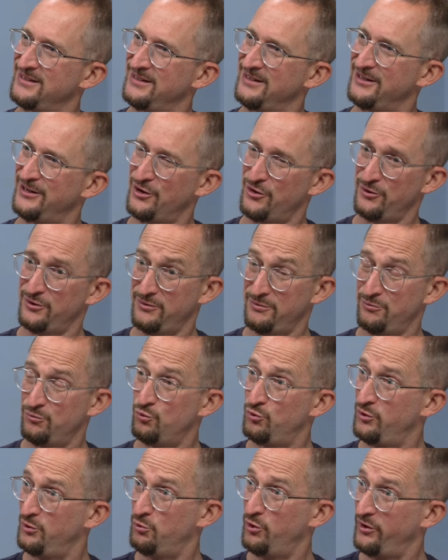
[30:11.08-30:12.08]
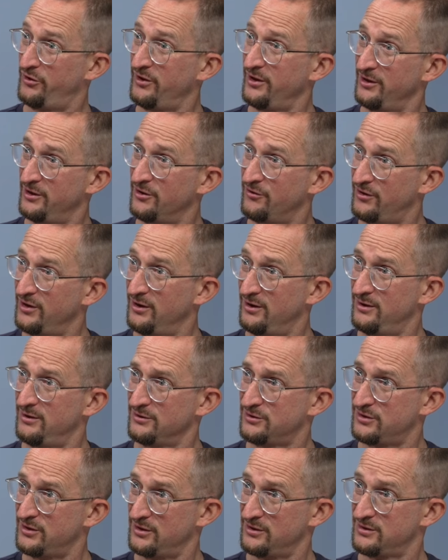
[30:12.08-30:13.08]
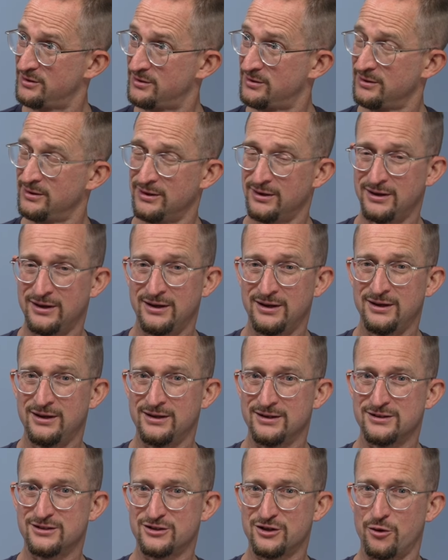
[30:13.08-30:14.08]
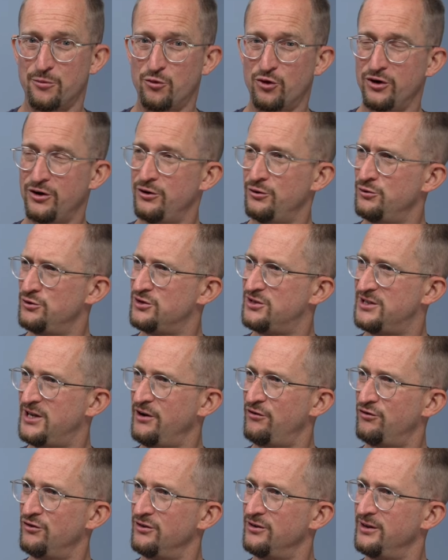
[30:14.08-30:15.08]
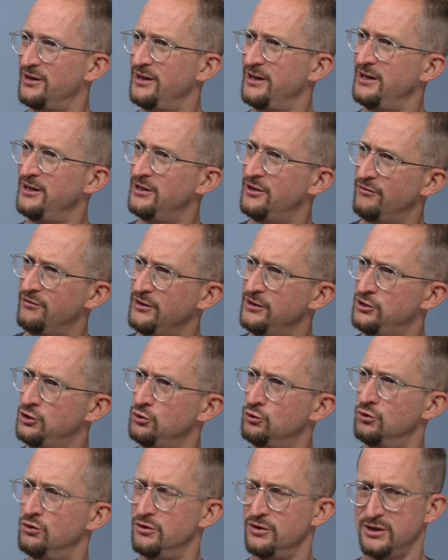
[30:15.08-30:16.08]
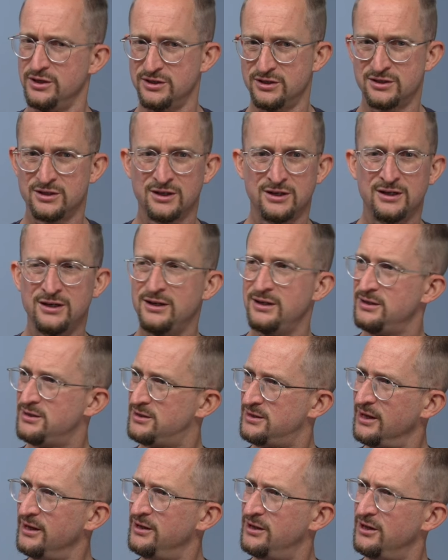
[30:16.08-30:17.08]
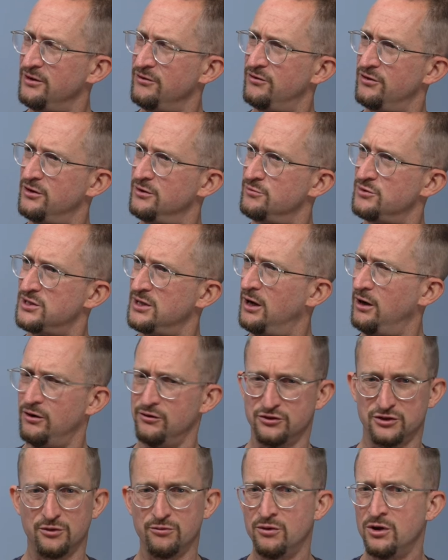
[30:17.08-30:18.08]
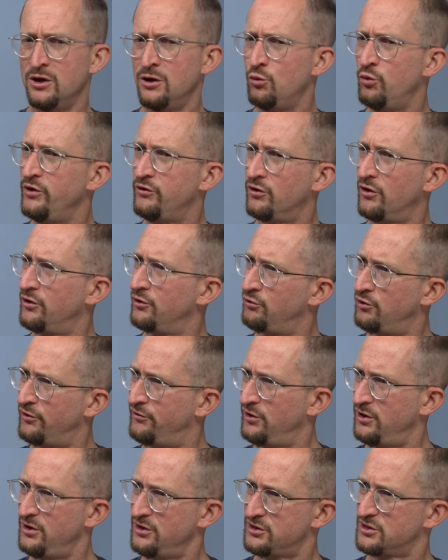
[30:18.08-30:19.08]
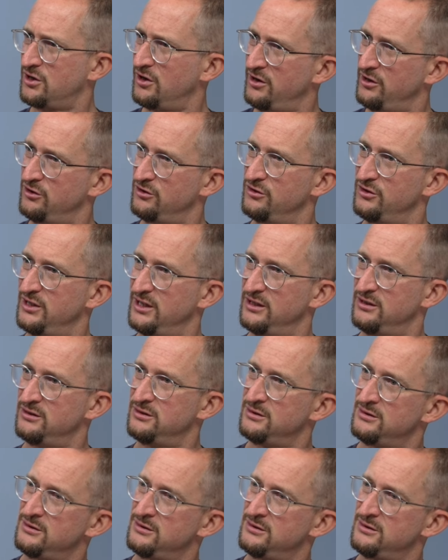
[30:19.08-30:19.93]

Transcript: We think of the artist as someone who's different and individual and is thinking for themselves. And we've got the reverse going on now.